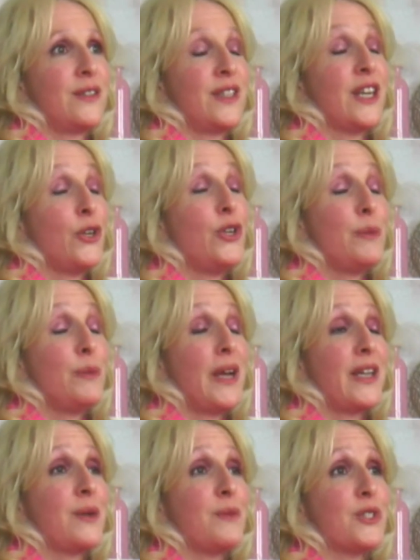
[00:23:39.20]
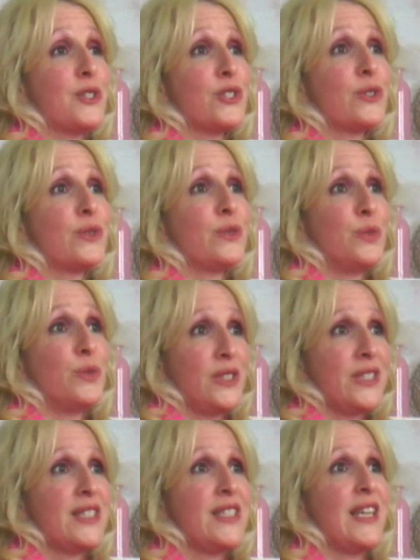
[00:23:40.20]
could buy commercial
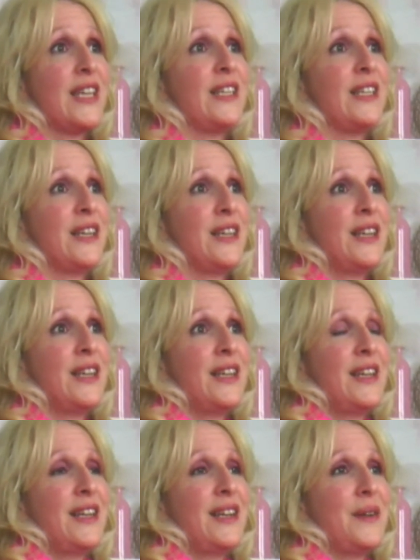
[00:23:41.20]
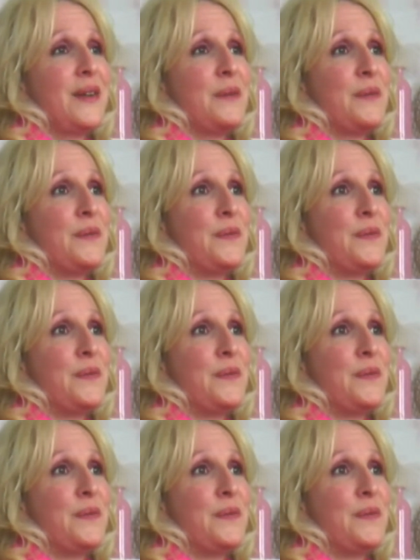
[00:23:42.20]
real estate. And